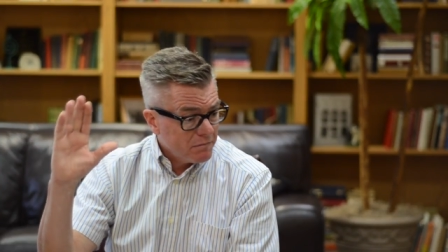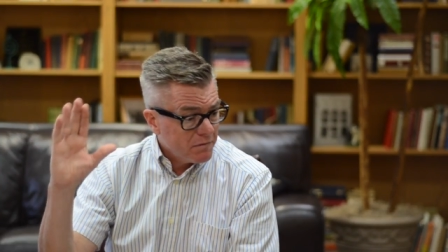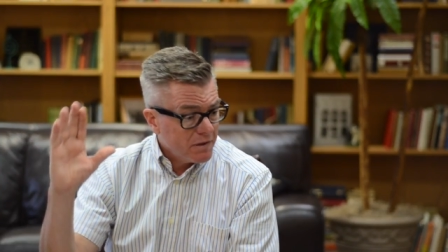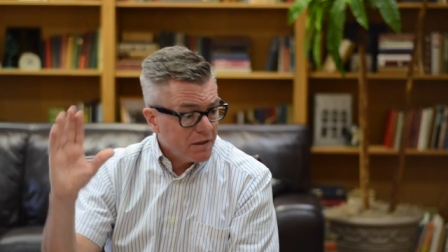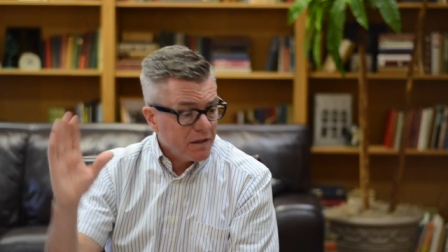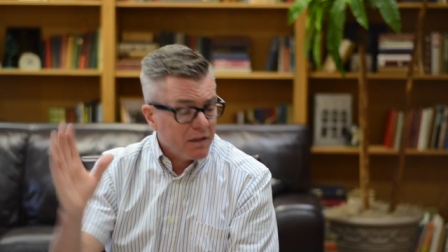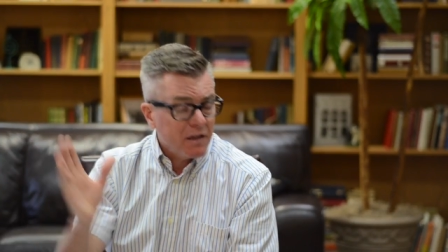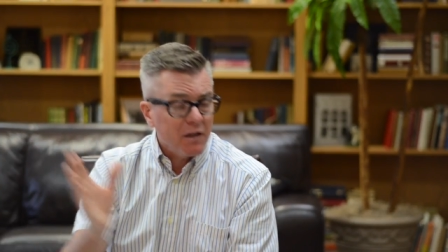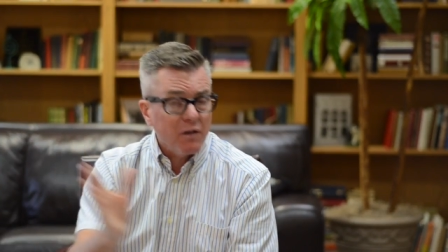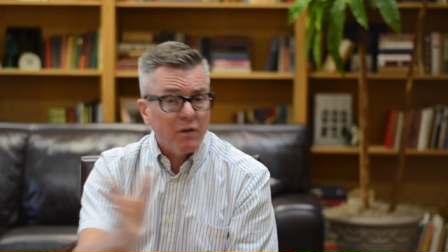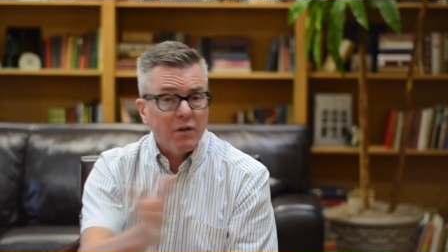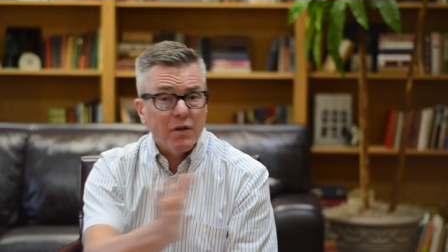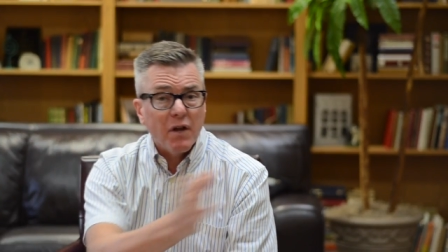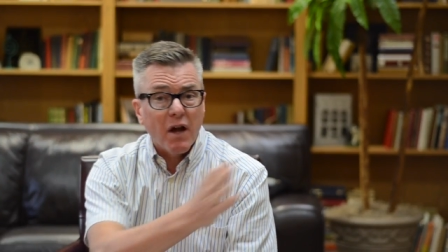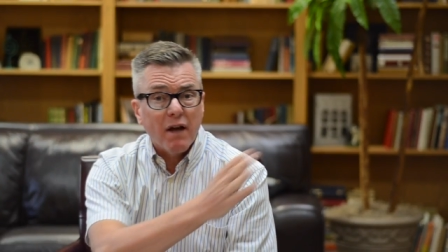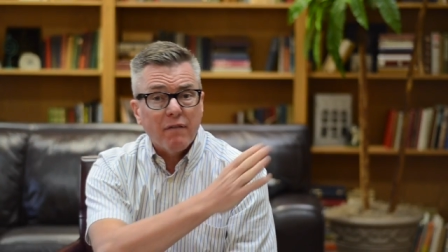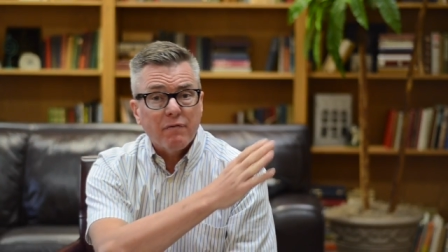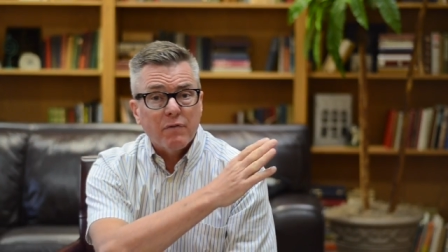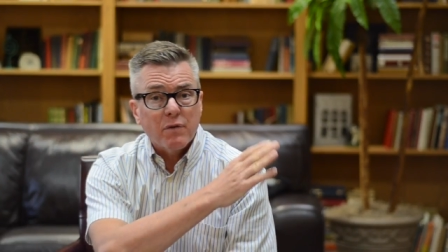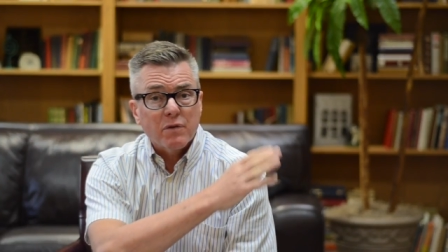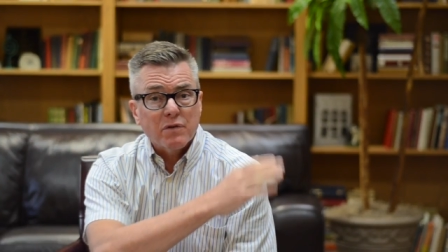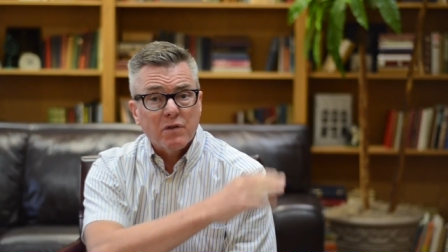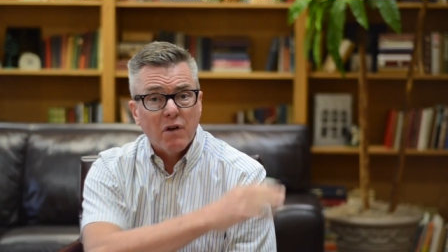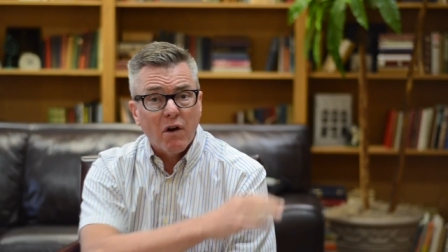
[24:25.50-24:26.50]
he killed
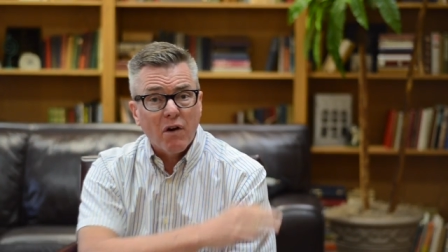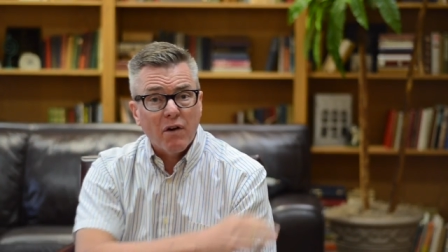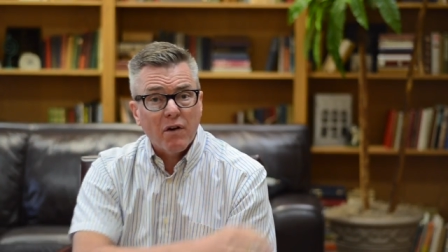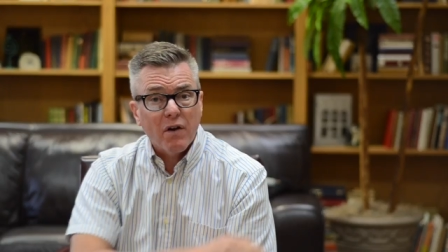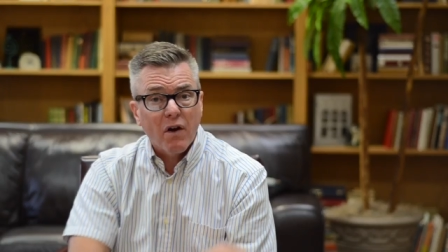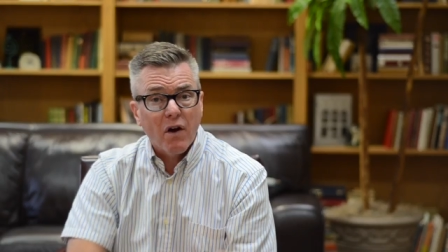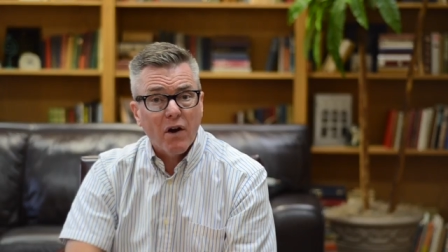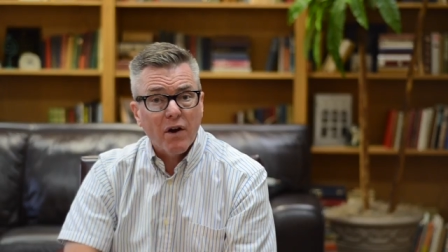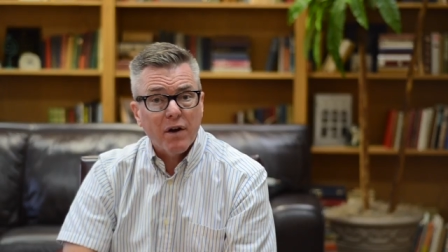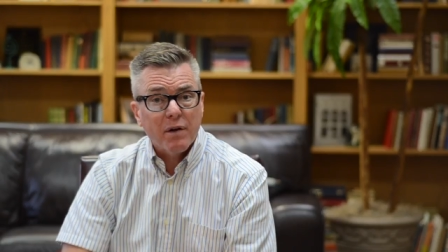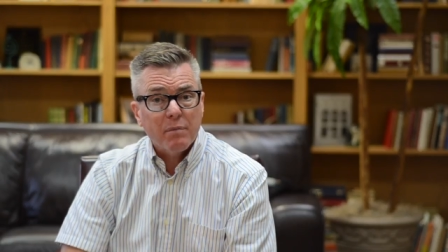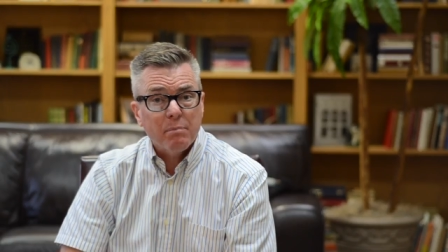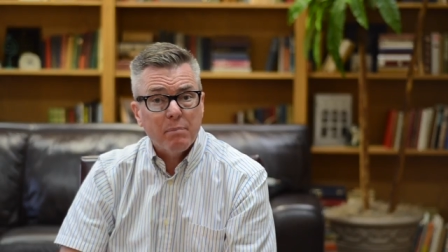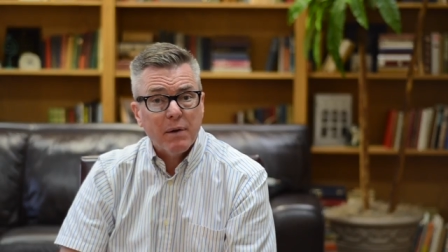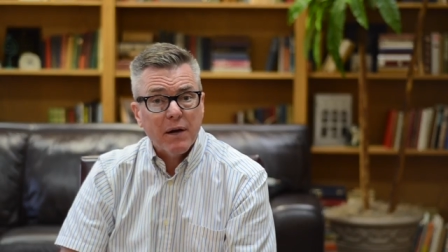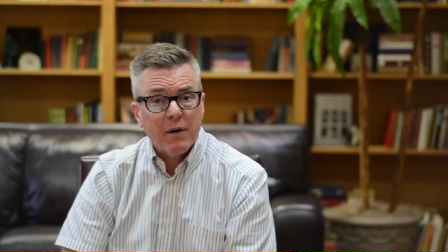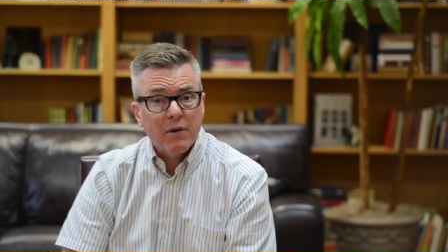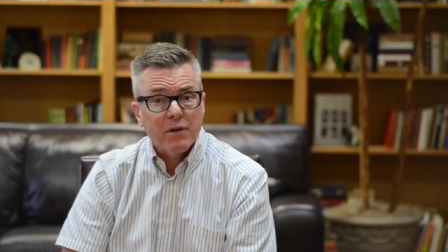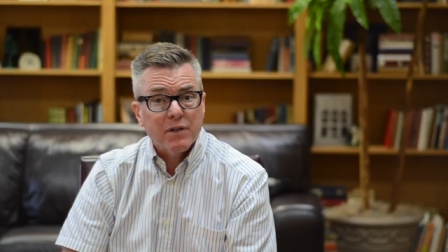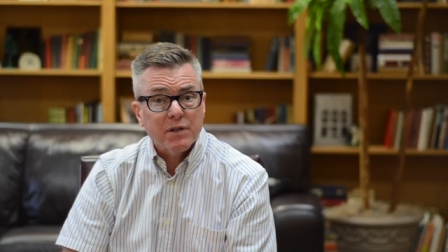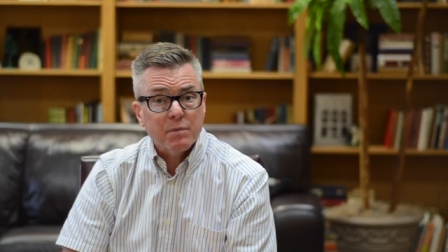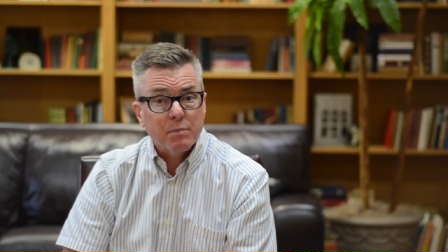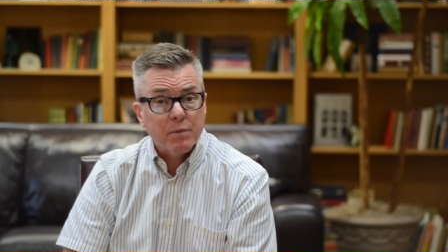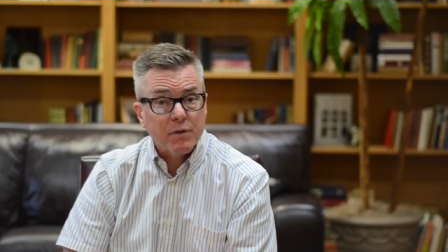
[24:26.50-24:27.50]
off those hard-hearted
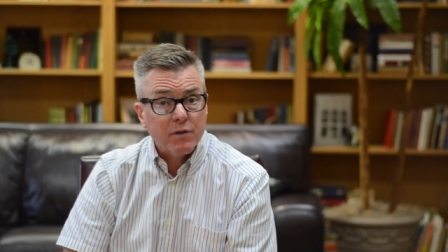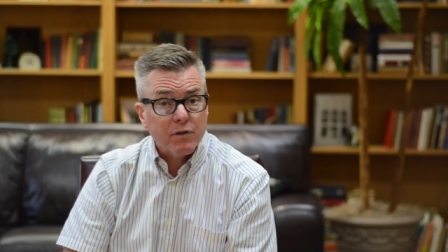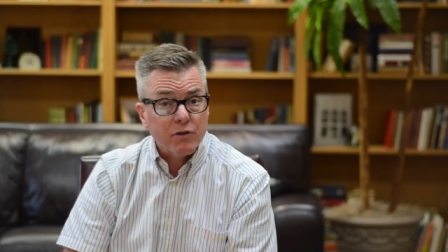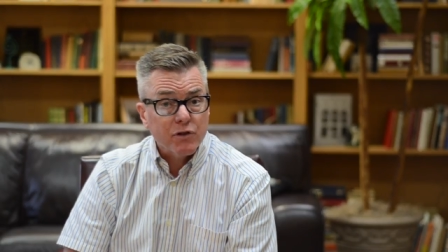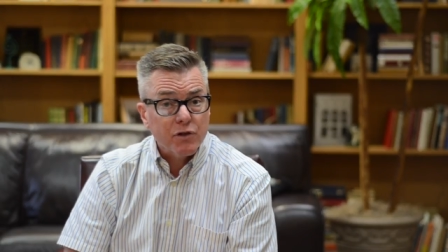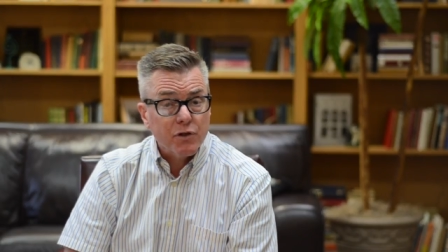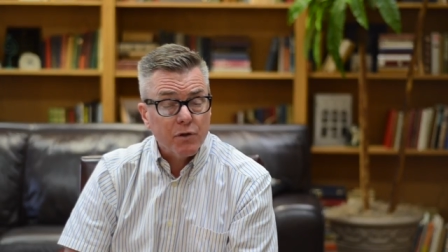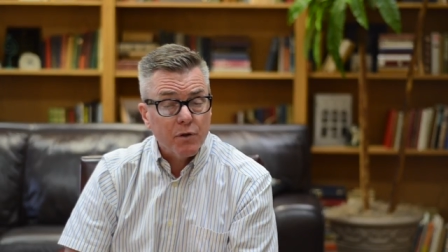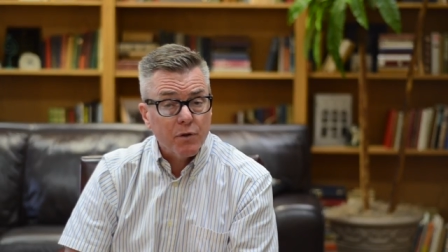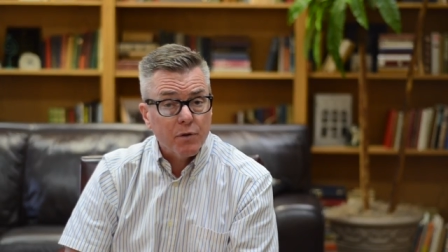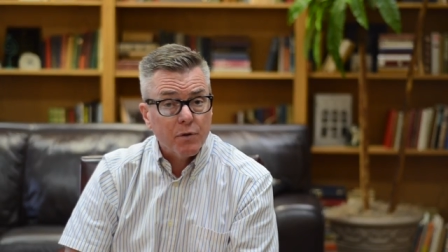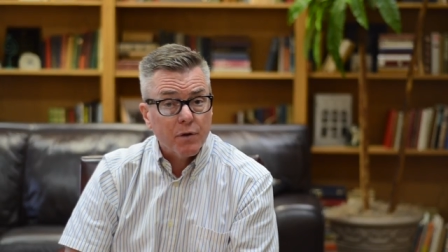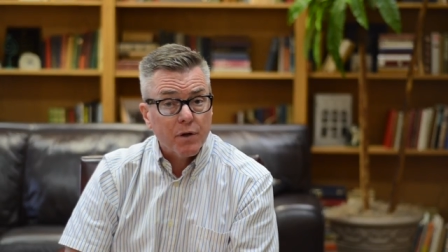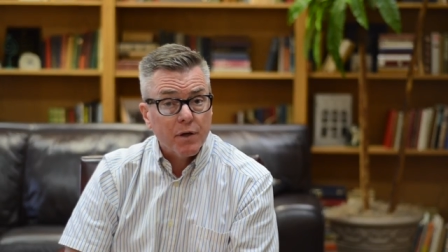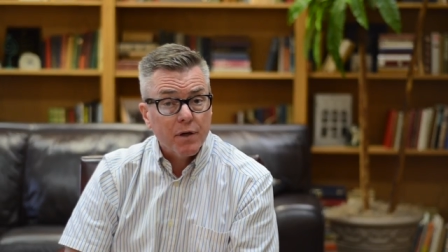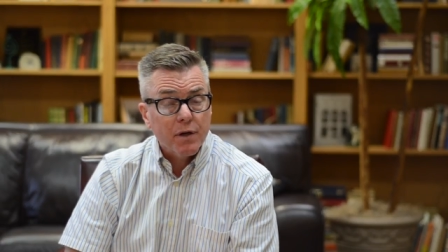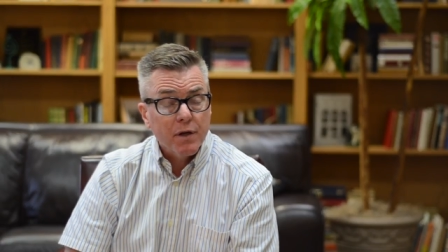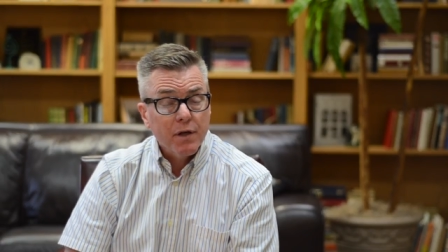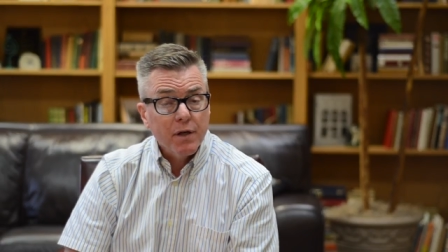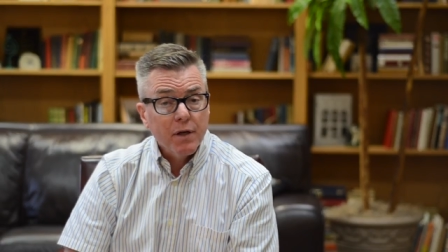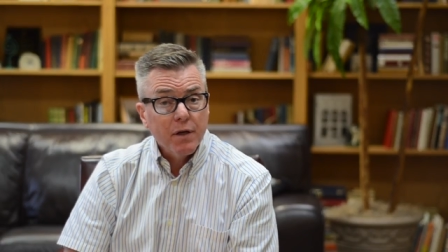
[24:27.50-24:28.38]
parents, but the children